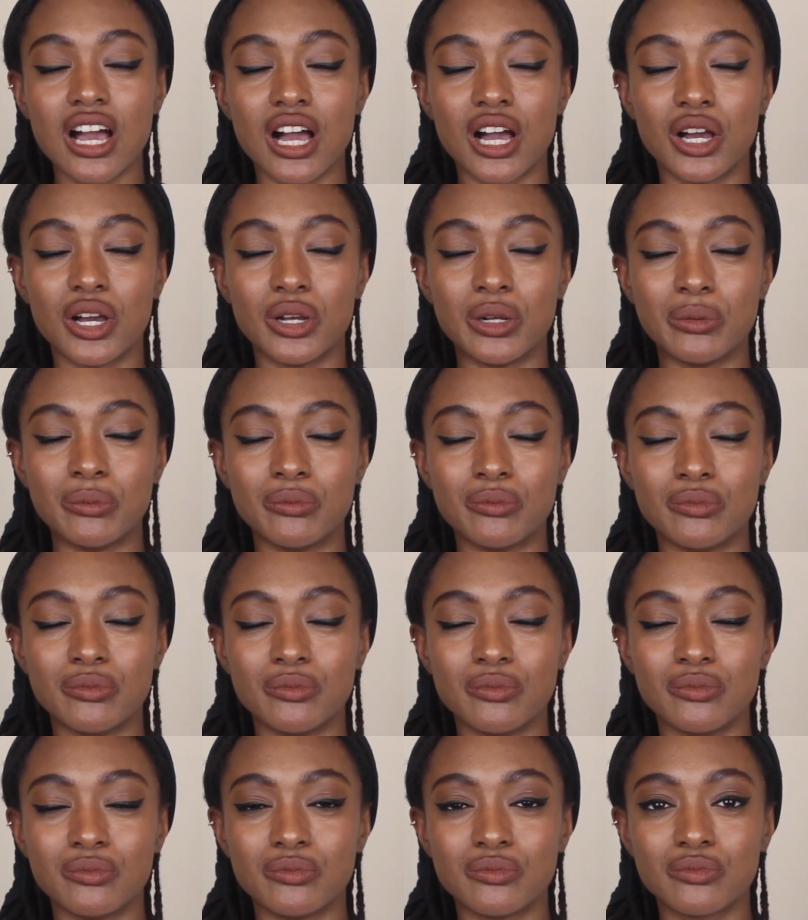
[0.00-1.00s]

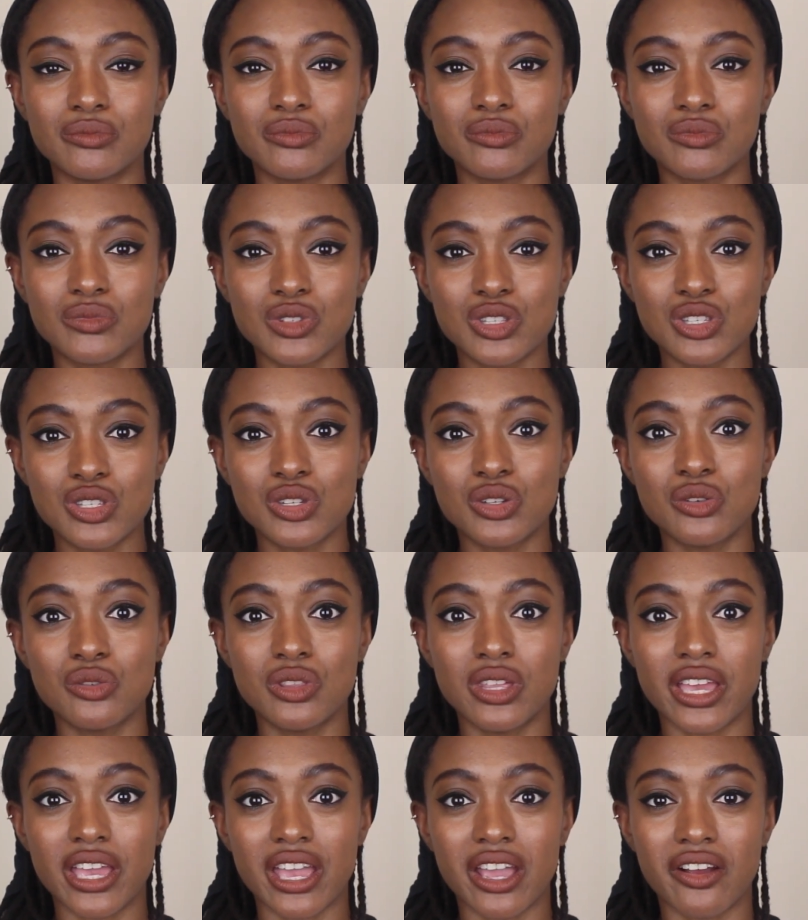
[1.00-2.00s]
Um,
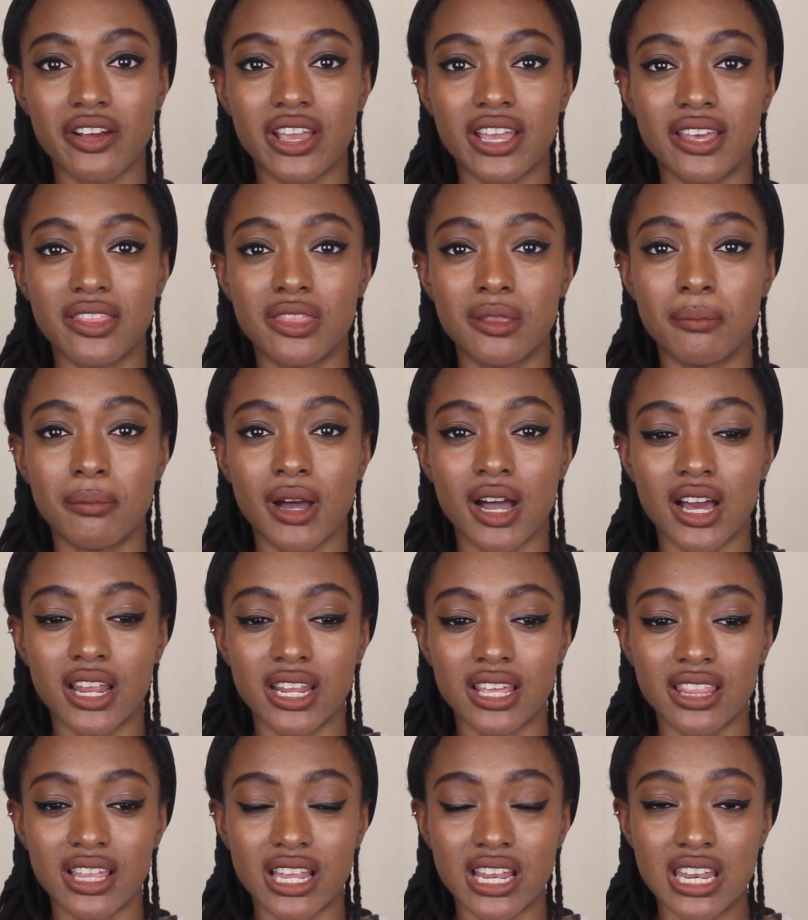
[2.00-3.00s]
to the area in the
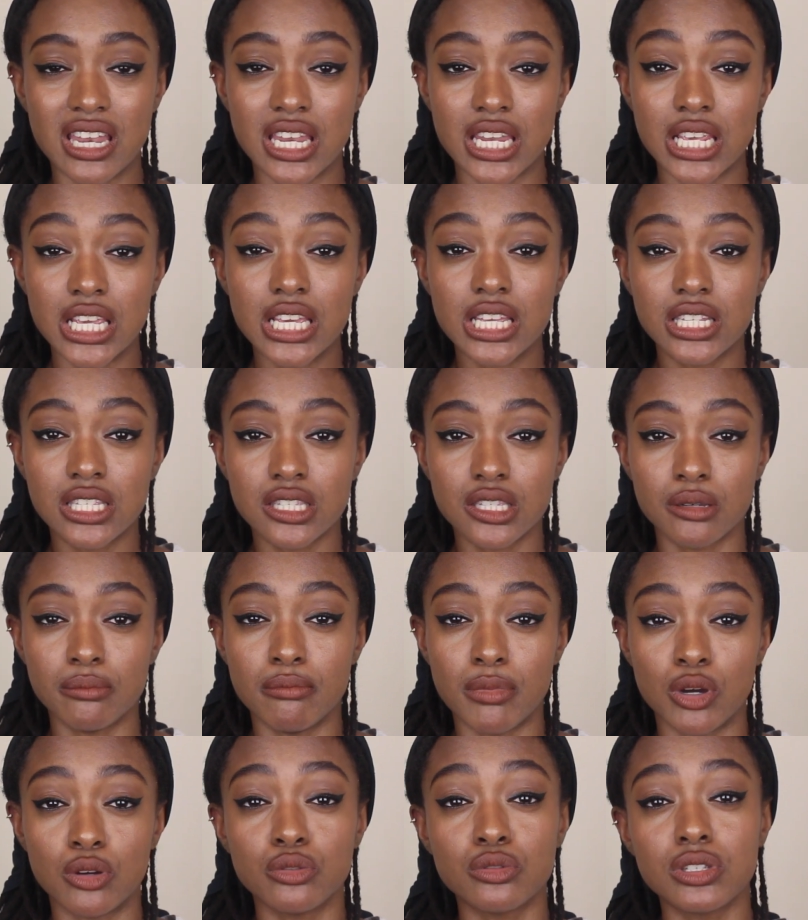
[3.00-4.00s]
body that needs the
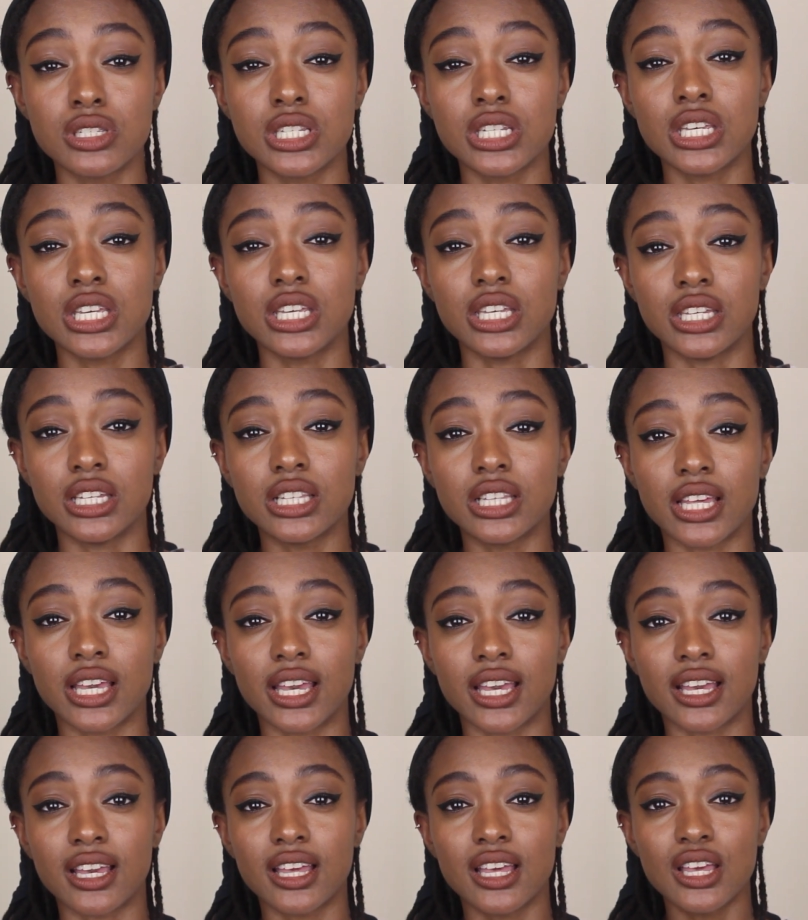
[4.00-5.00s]
most
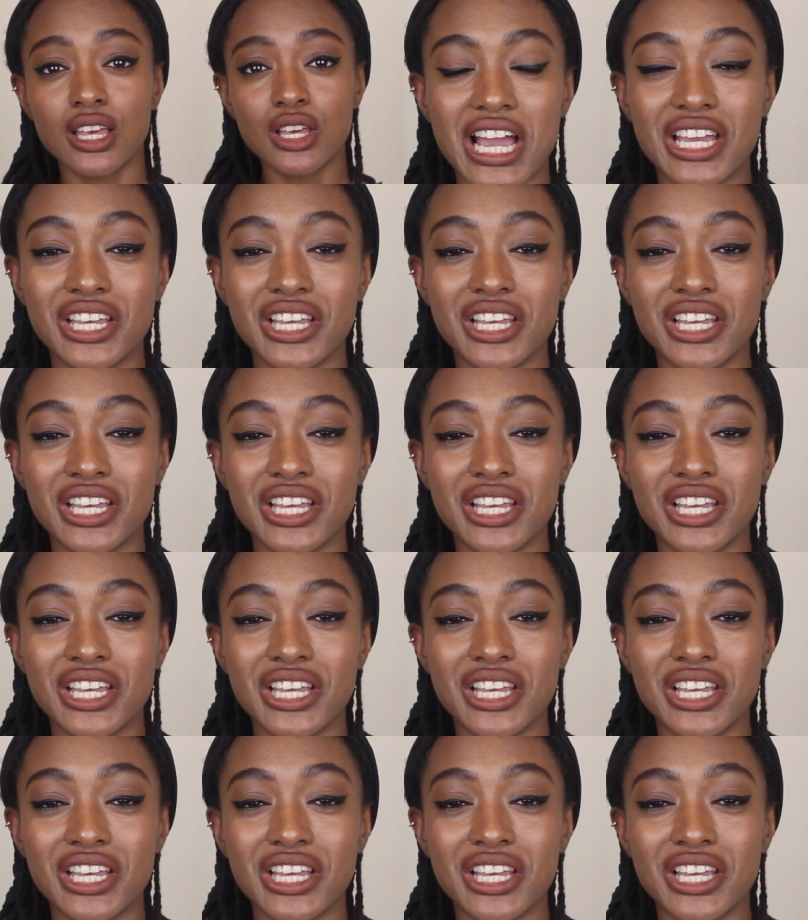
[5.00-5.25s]
healing.